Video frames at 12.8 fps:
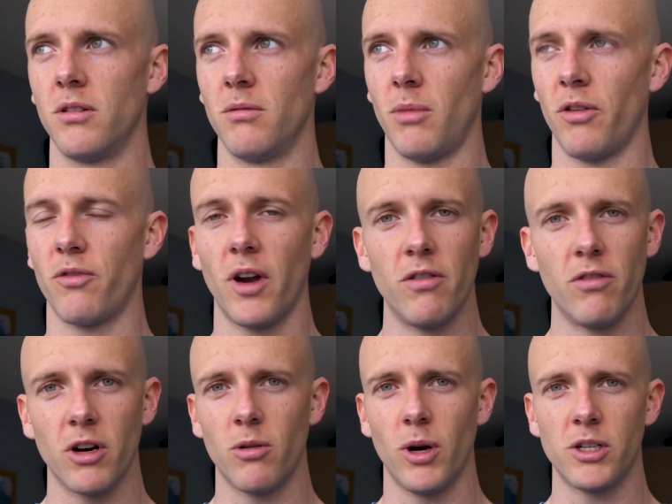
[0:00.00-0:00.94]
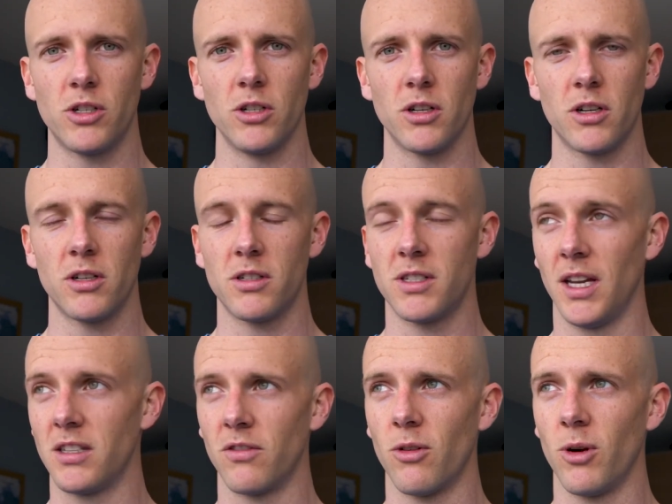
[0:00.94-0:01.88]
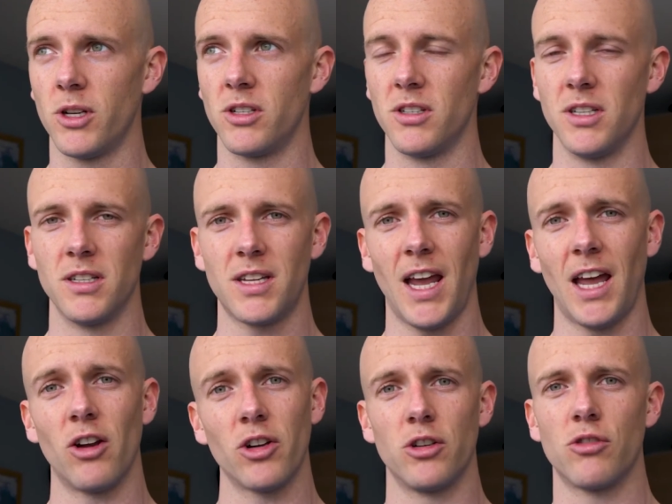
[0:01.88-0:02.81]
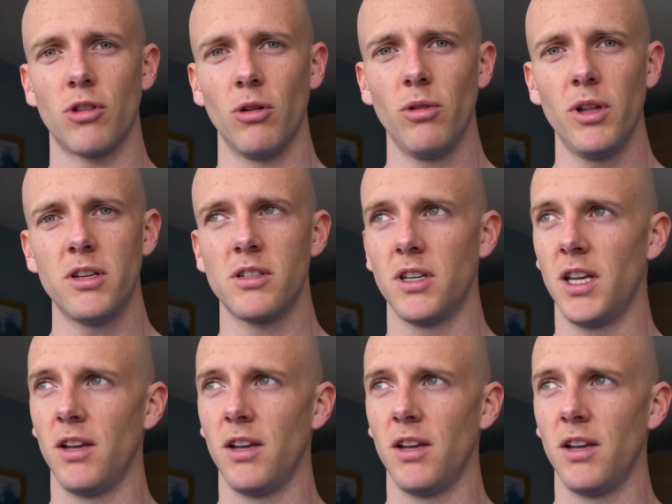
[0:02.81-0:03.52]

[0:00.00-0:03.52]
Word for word: my favorite question sets of questions is can I control this?